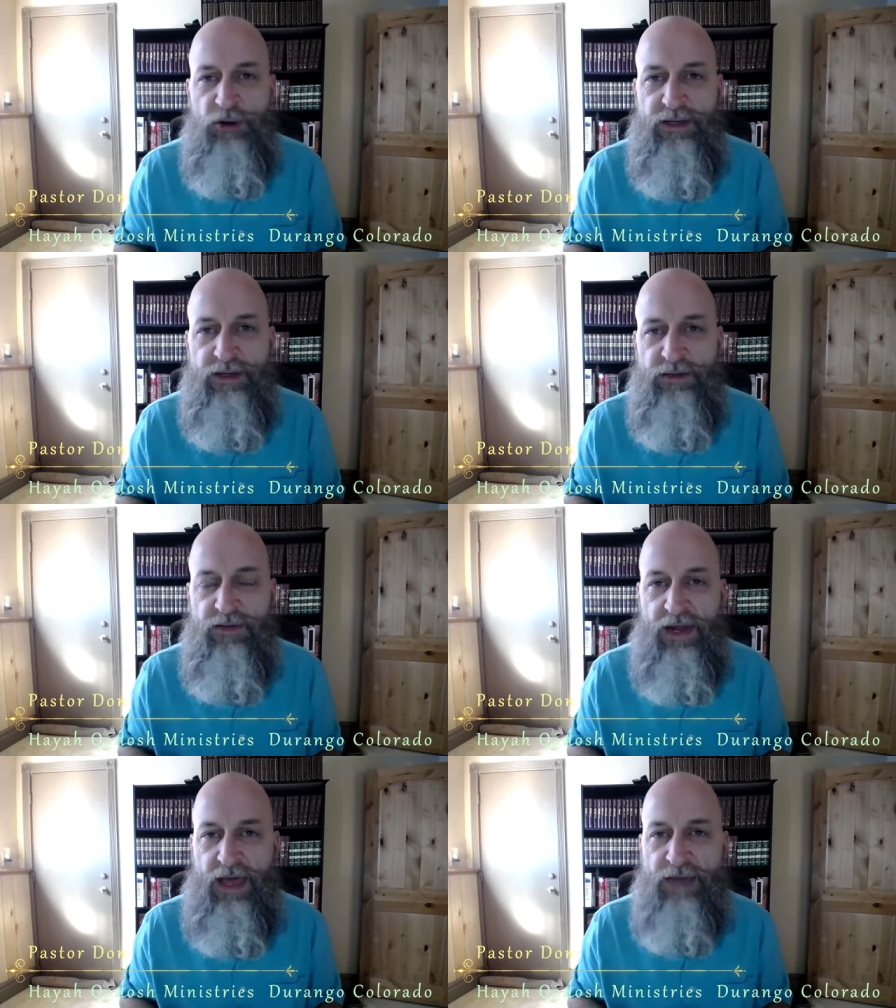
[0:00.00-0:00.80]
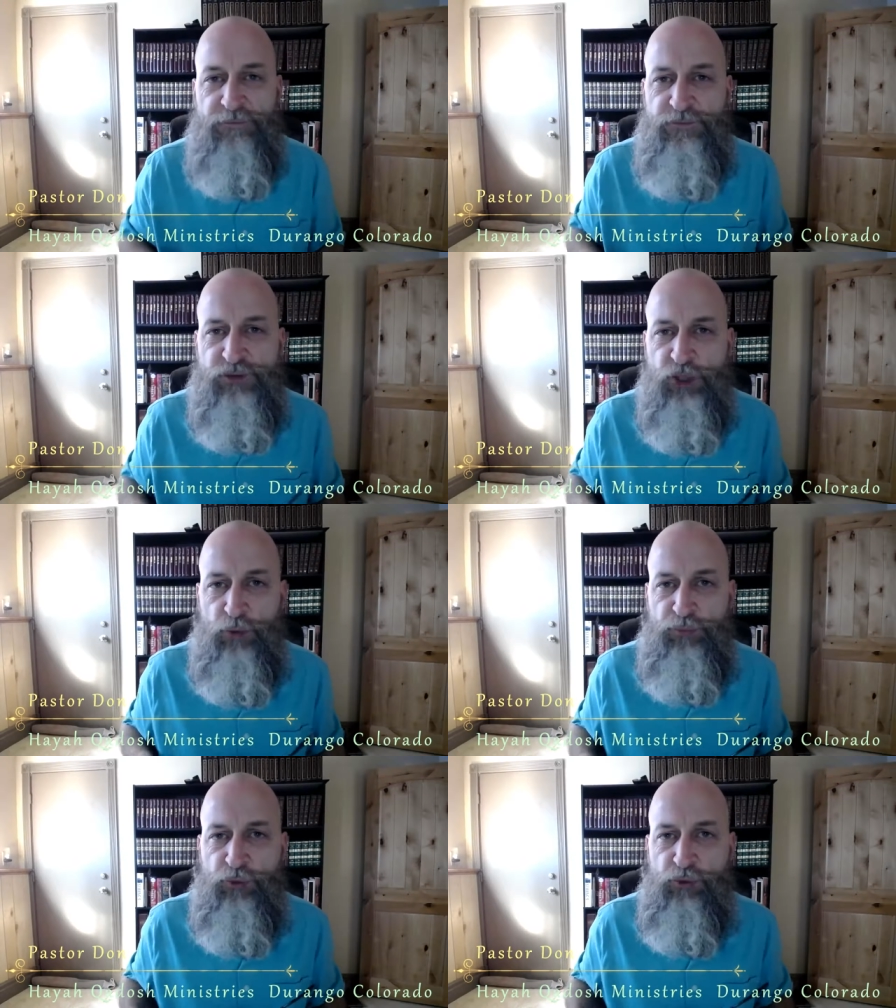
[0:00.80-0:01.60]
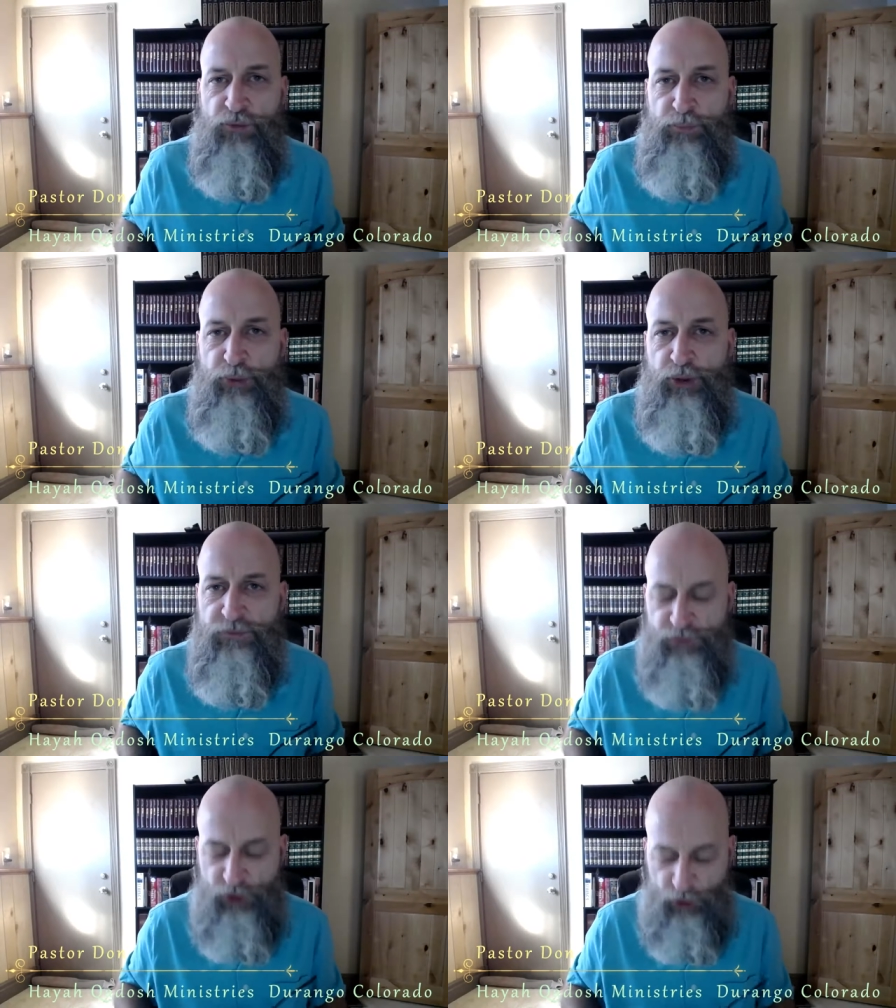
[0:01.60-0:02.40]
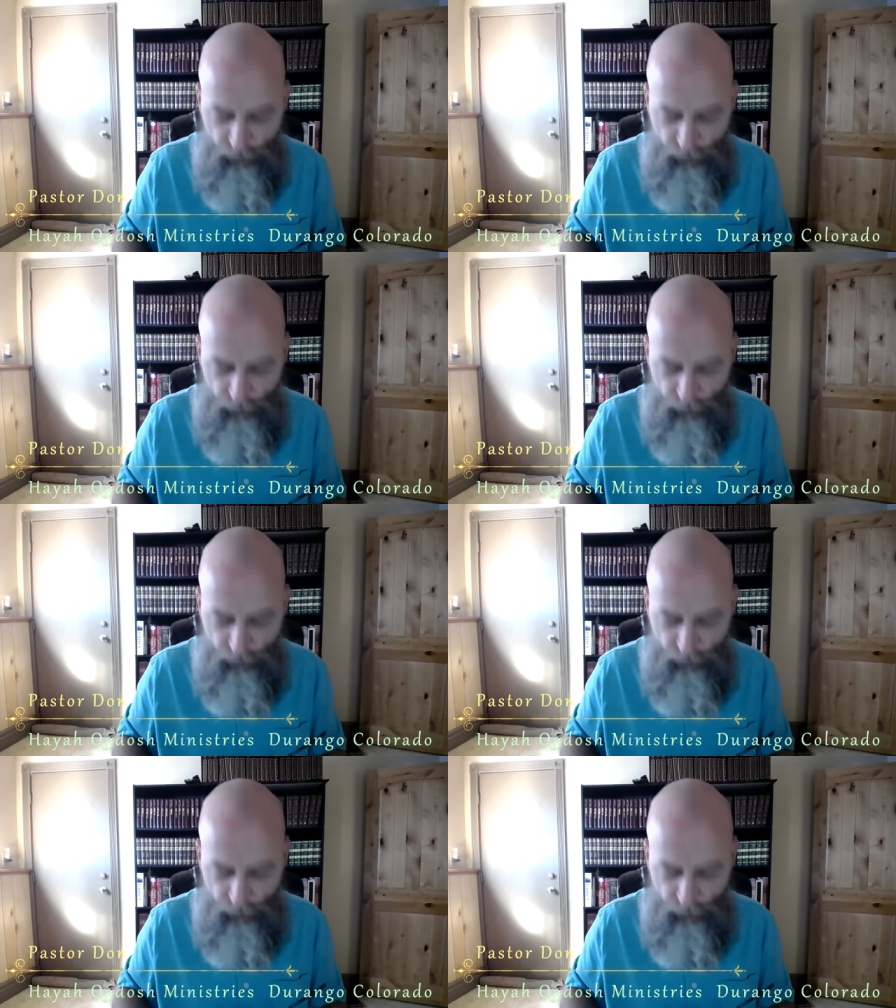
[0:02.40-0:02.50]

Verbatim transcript: into the life of Job through the book of Job,